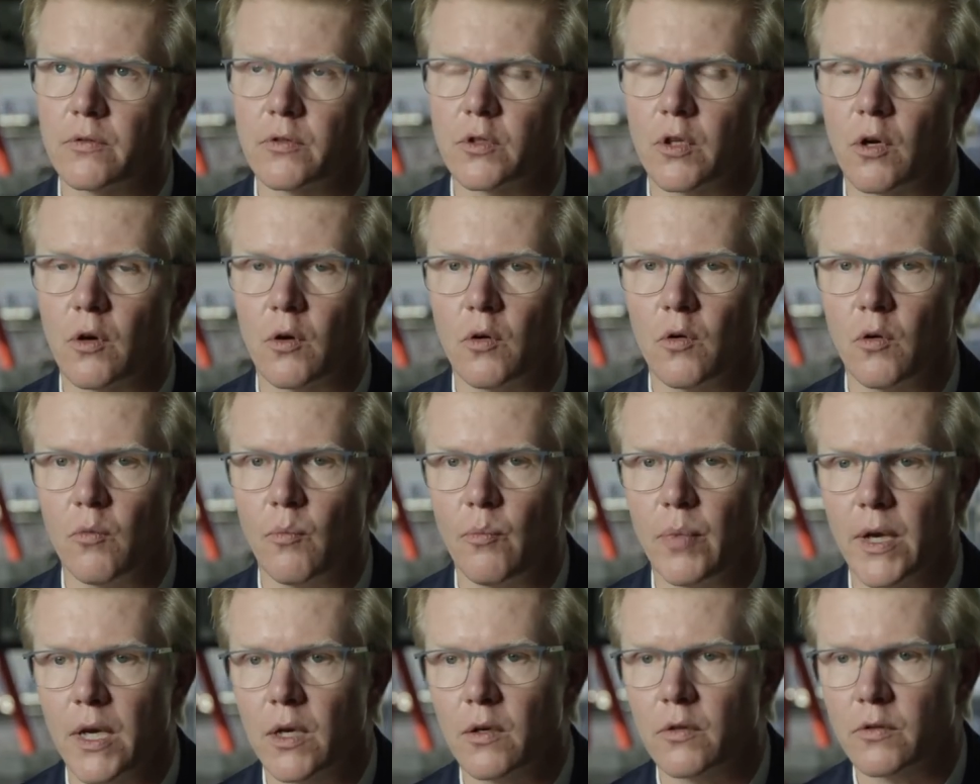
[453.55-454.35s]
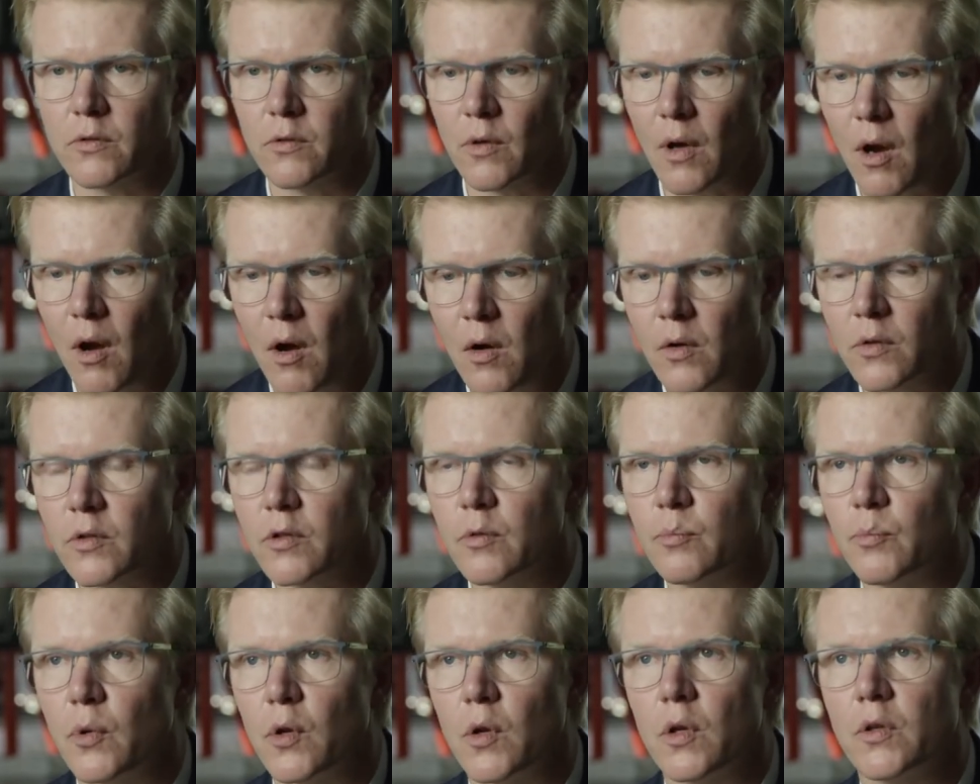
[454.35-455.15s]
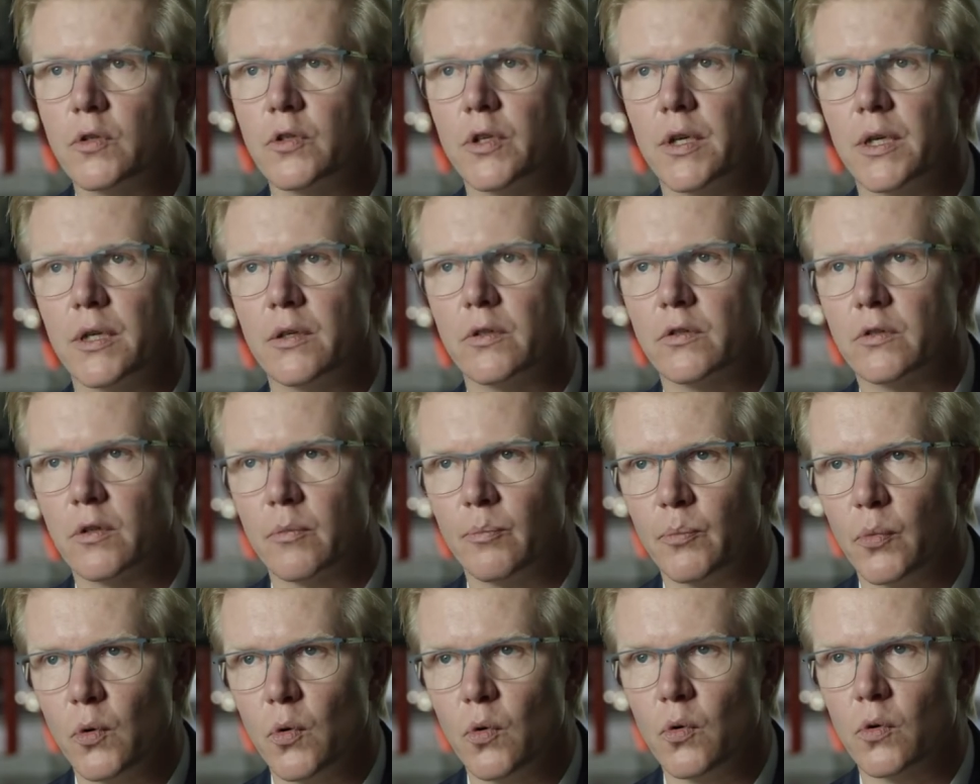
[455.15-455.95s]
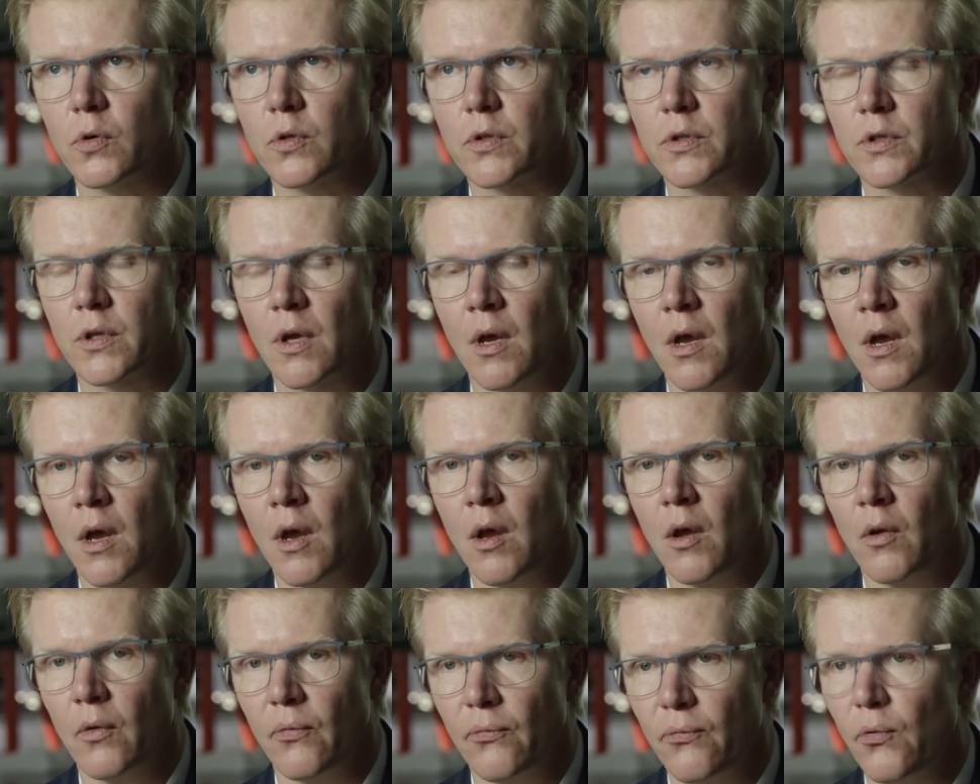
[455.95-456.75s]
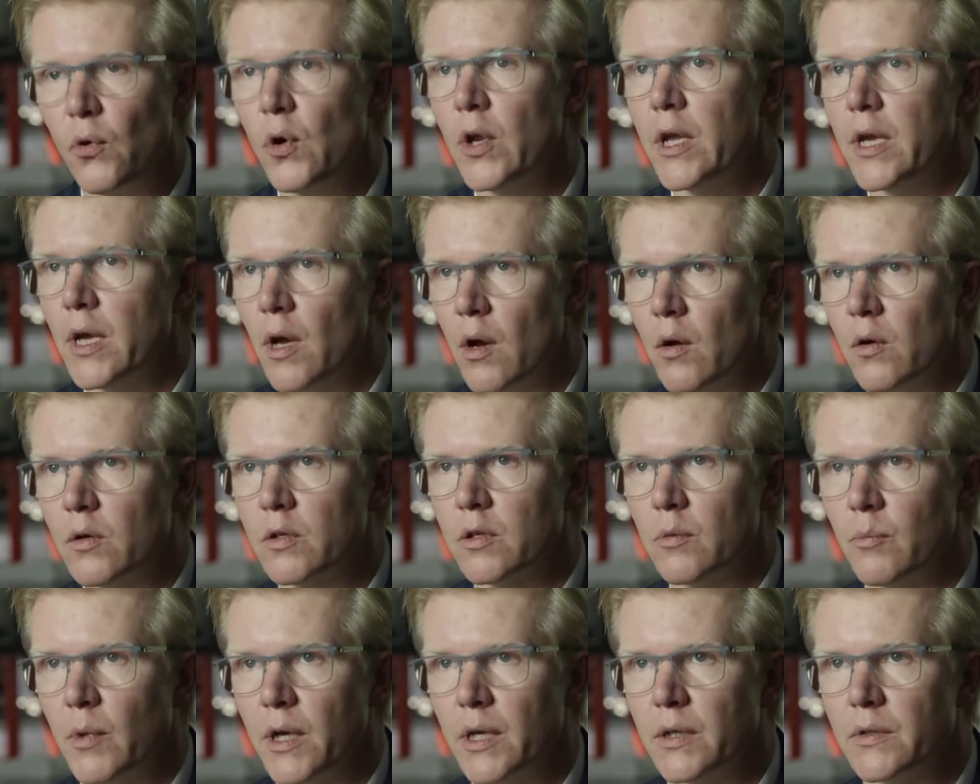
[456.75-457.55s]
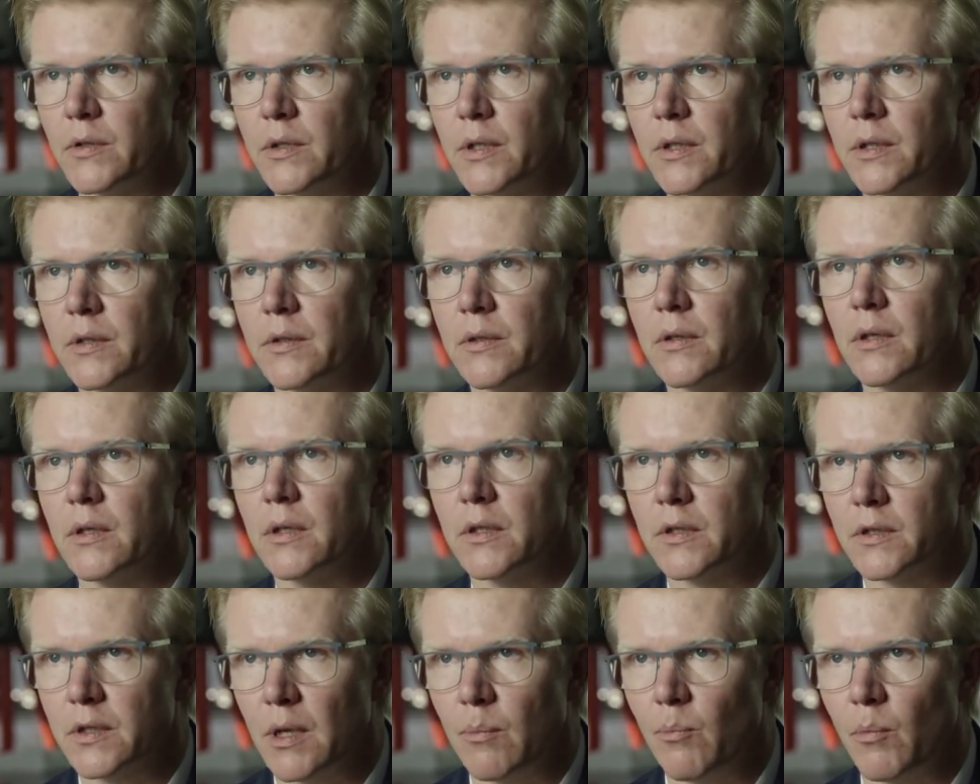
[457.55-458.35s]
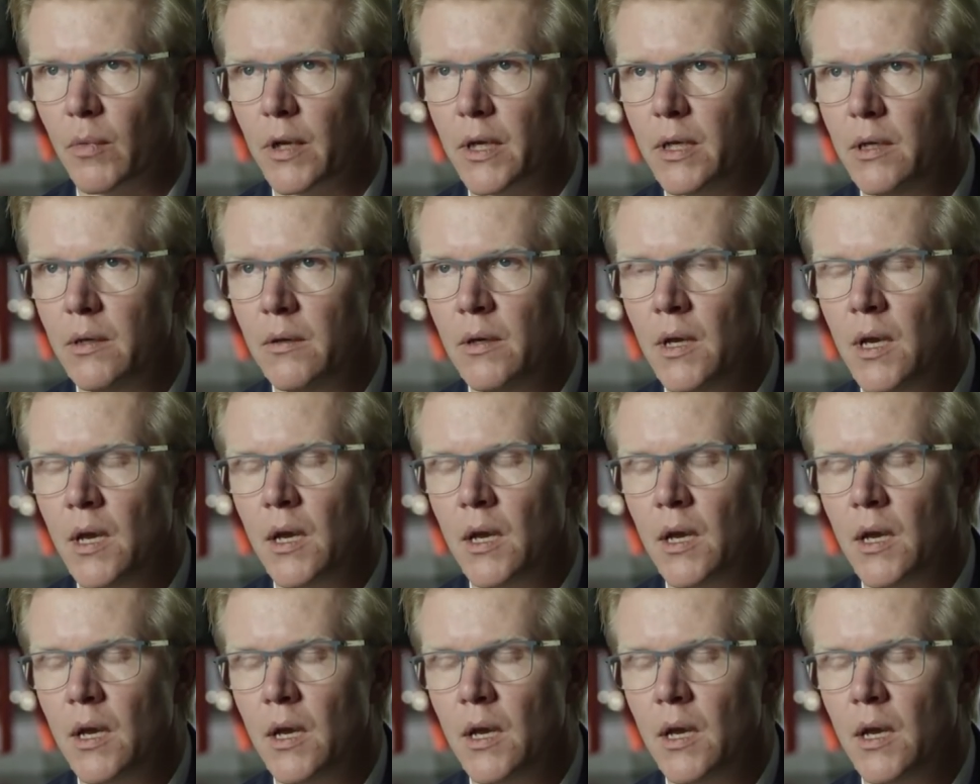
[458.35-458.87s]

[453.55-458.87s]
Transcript: So, because our topology supports fully automated assembly,